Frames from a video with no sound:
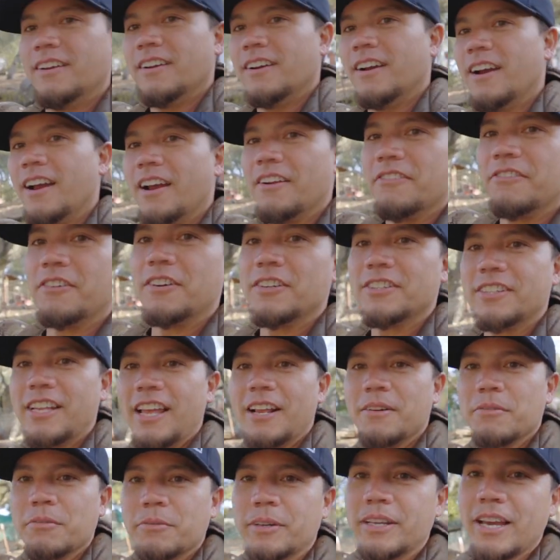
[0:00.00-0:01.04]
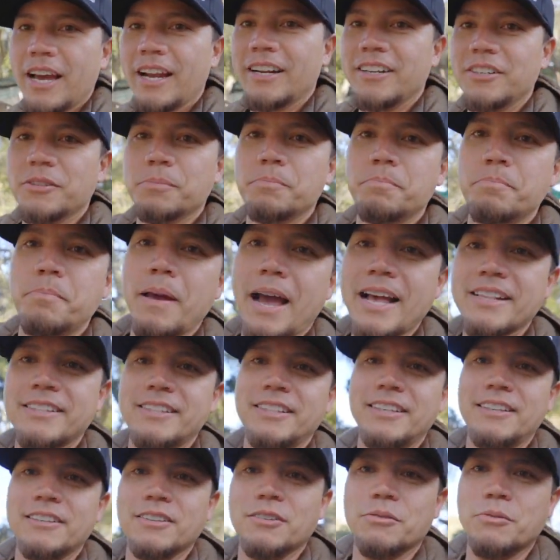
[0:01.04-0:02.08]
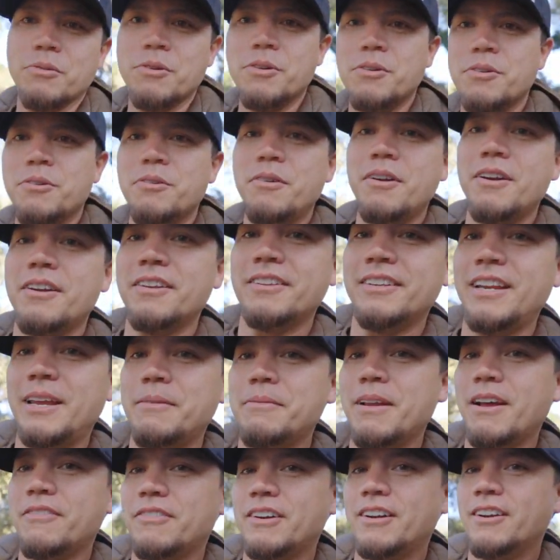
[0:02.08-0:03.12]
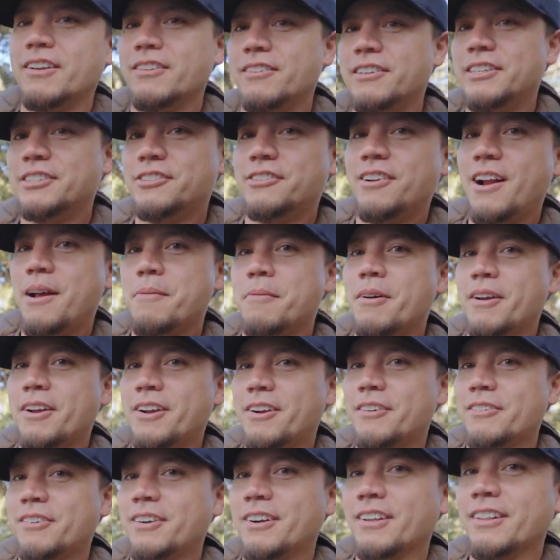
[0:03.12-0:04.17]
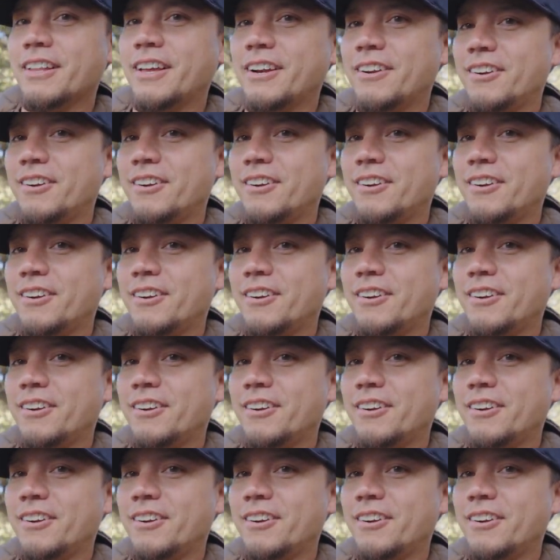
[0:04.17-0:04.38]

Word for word: All right, first animal we got here is Patsy LaRue, named after Hillary's grandma here. We're gonna let